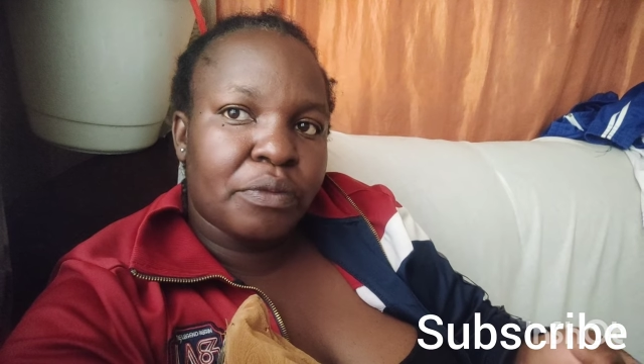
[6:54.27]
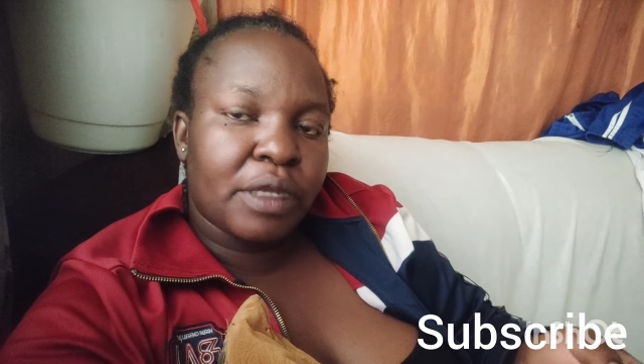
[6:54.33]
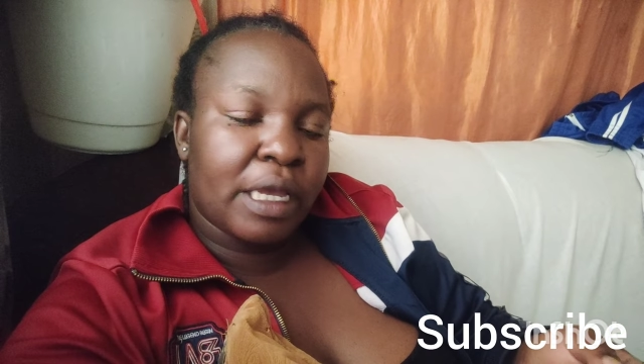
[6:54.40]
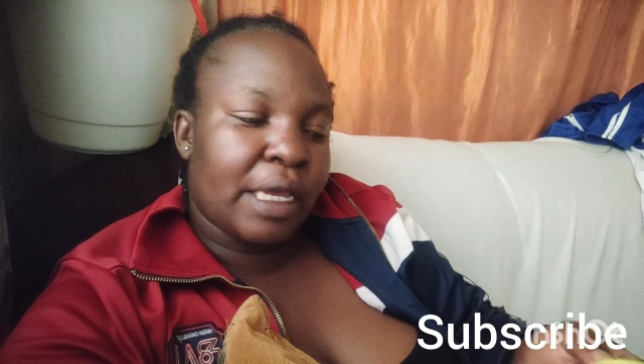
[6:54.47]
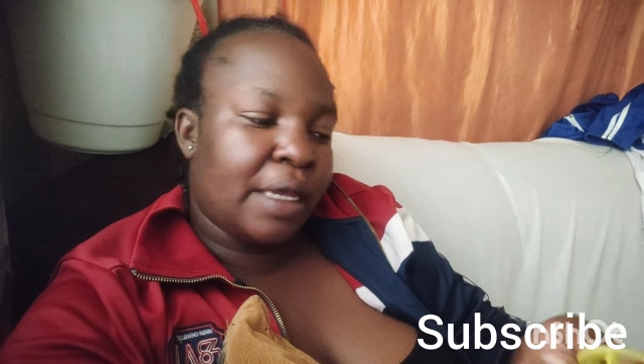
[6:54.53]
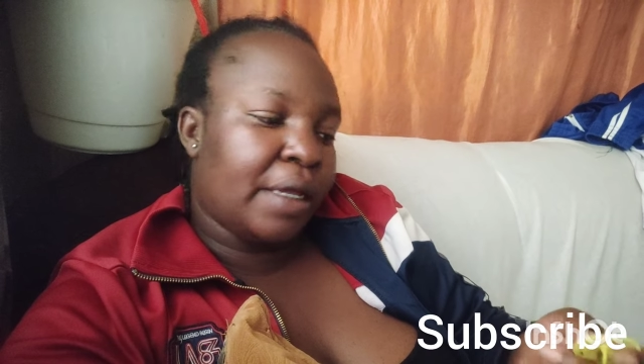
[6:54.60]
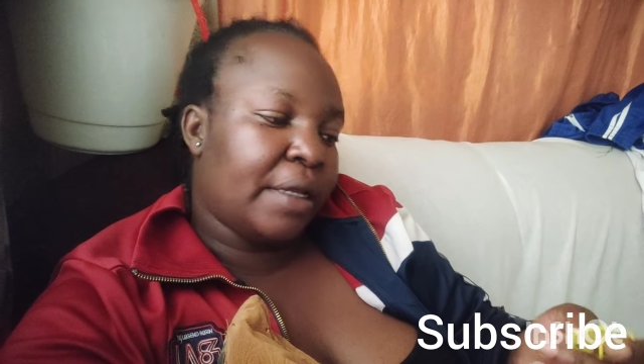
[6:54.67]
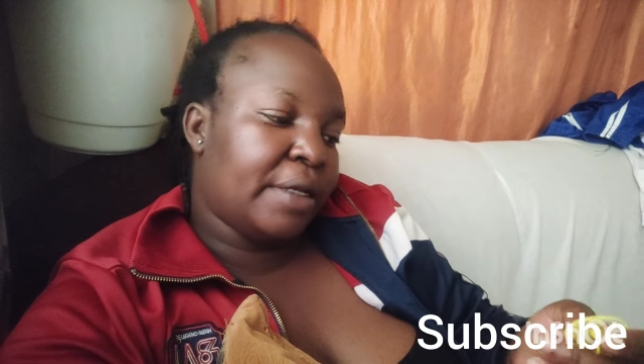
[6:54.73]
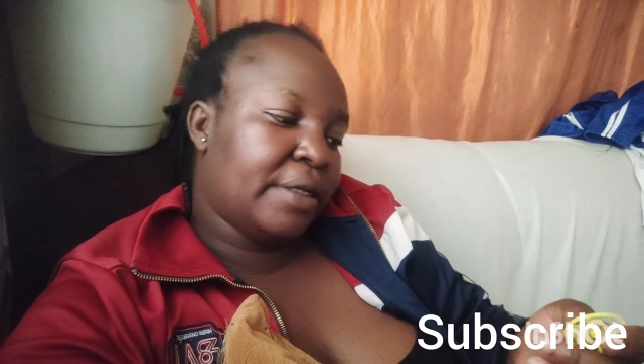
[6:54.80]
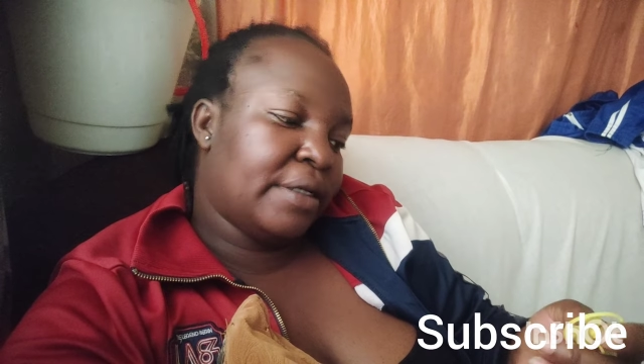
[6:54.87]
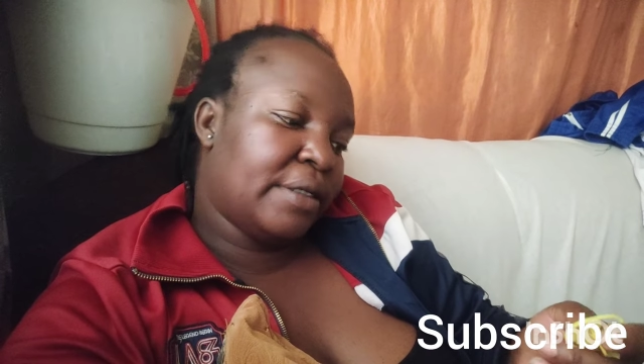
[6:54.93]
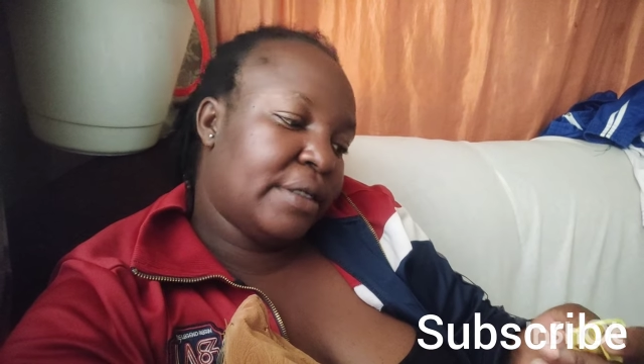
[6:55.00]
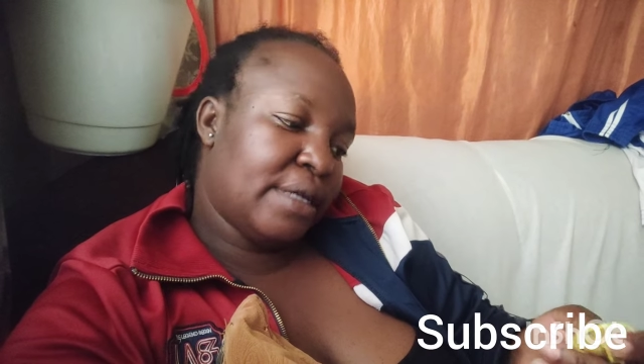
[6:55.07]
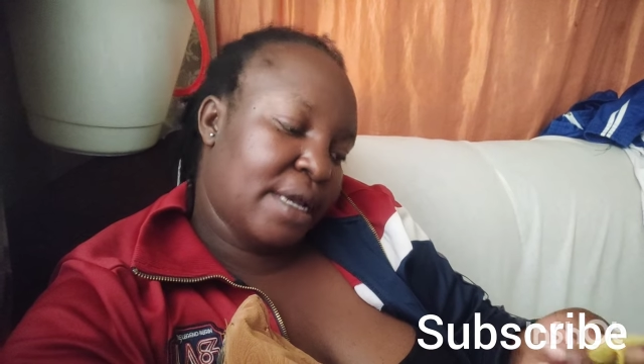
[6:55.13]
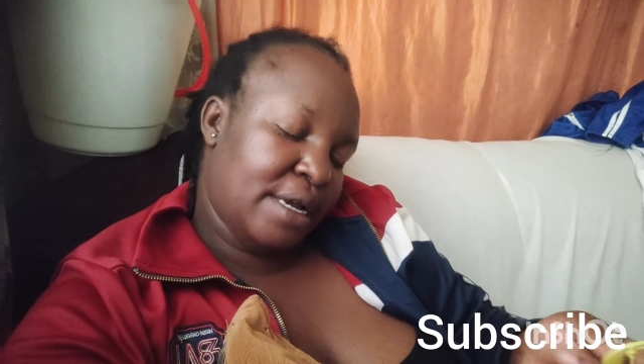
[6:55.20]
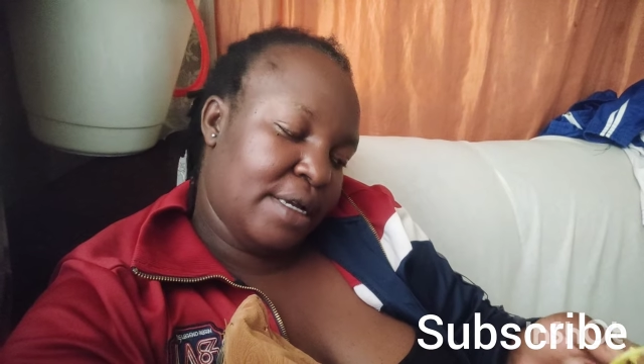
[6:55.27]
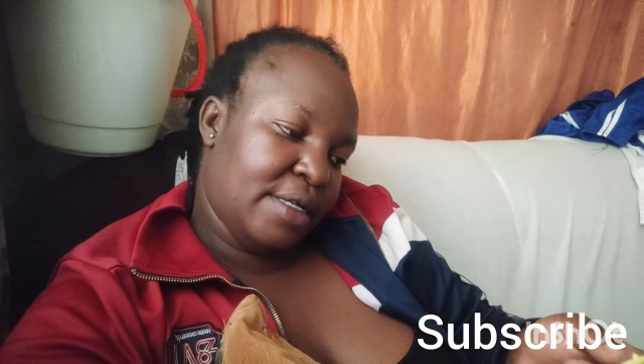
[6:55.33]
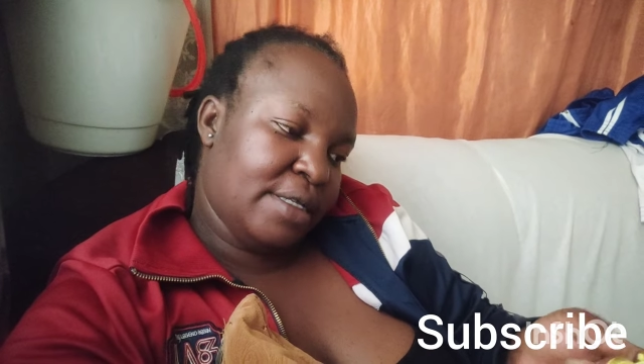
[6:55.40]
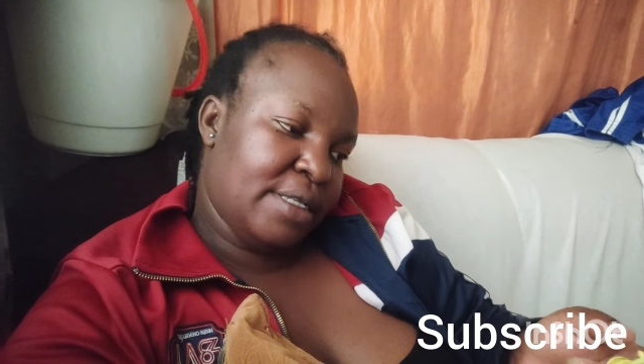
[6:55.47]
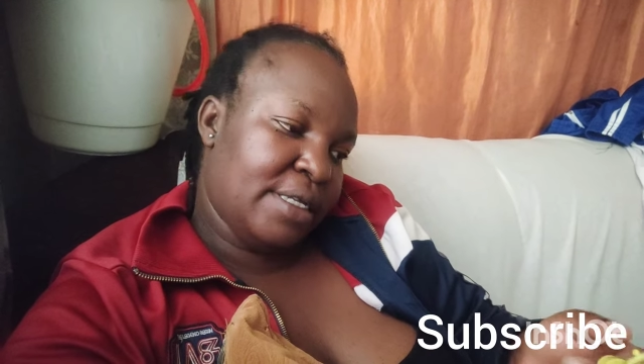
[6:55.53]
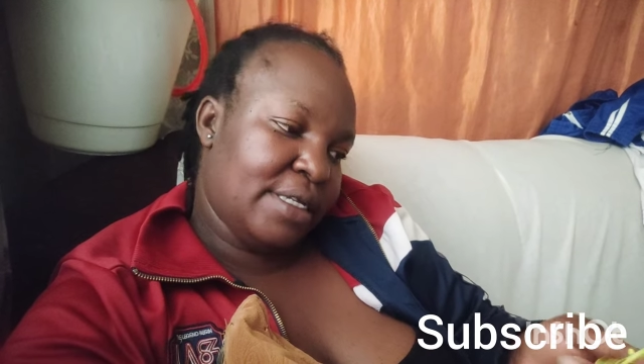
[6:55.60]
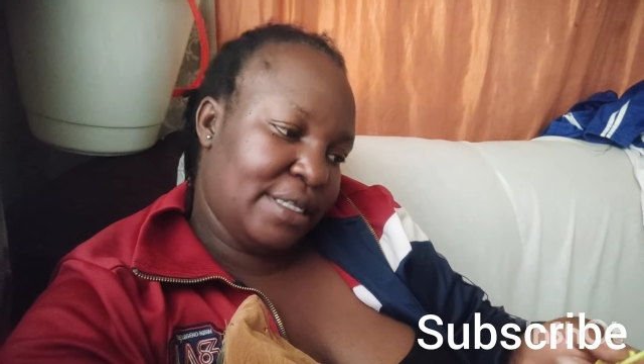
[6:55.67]
And yeah,
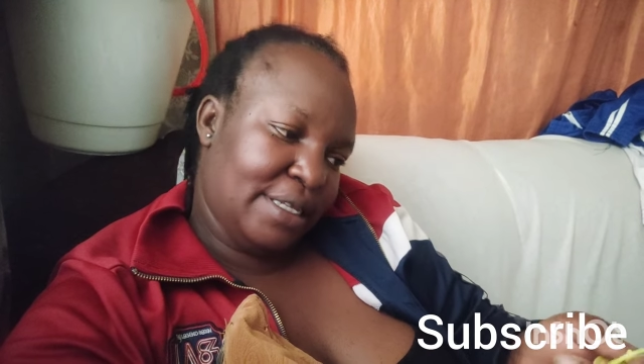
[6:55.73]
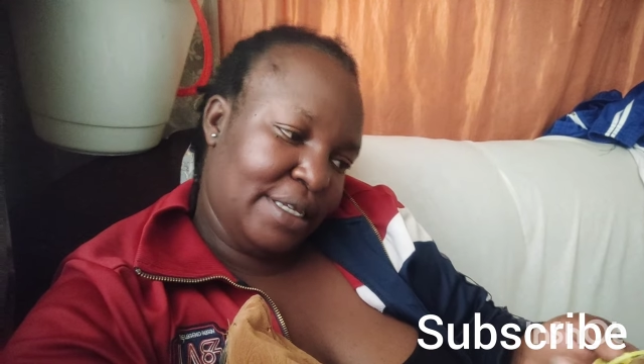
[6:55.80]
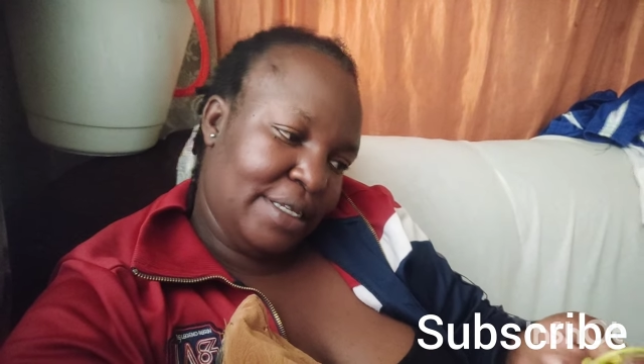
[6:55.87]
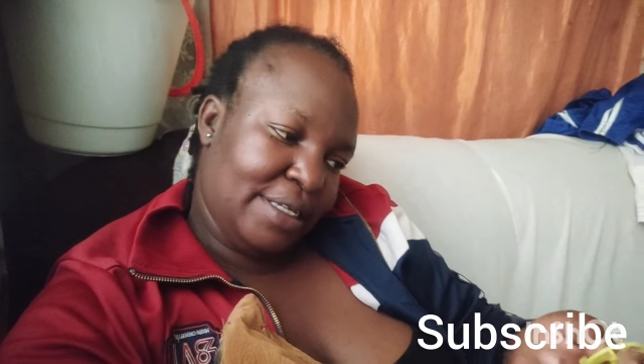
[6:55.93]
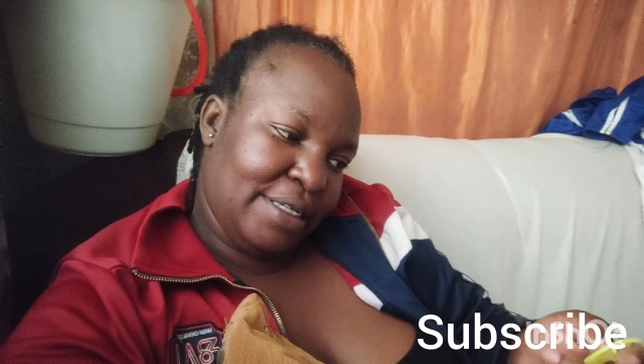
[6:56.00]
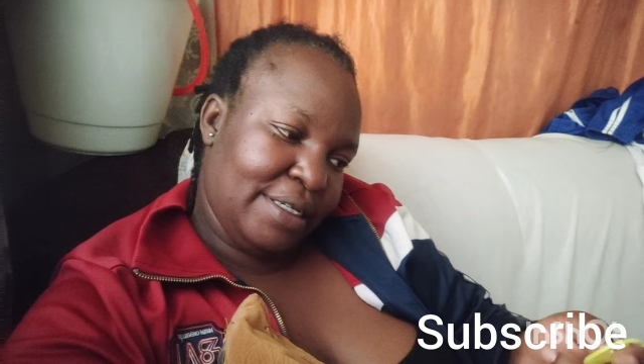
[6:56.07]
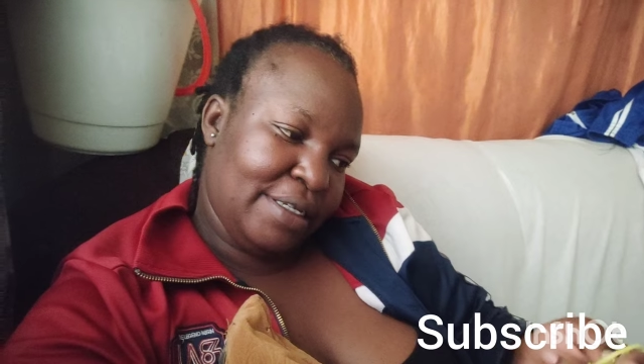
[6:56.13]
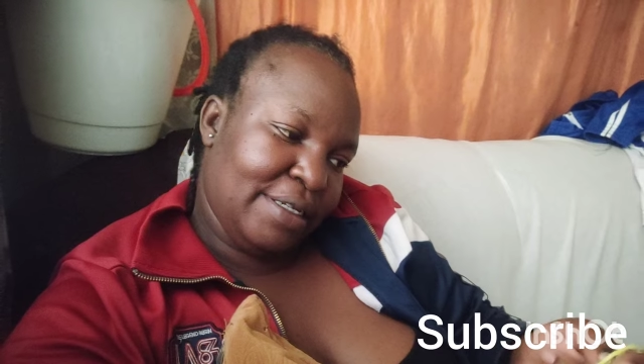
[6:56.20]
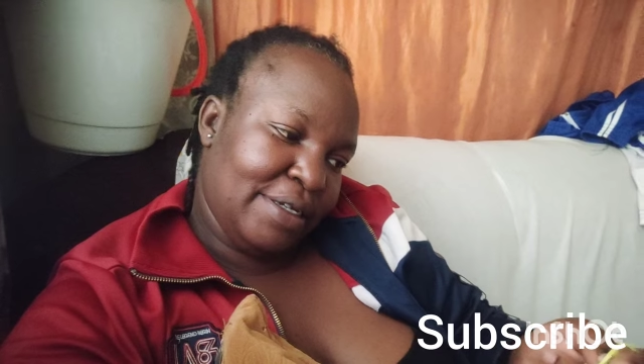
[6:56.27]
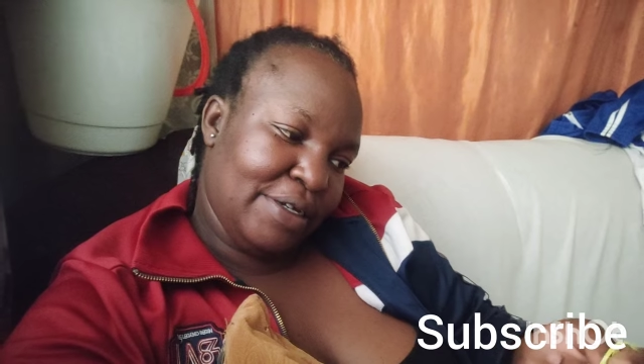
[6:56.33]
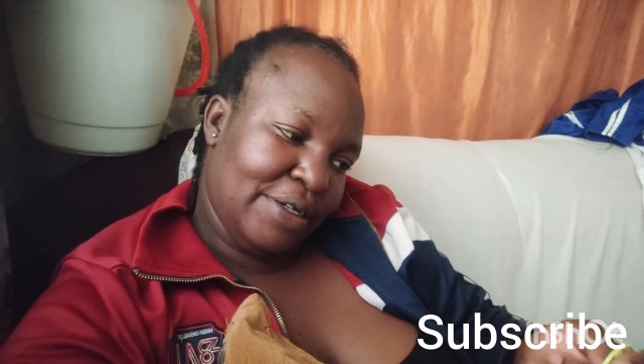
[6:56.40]
that's it.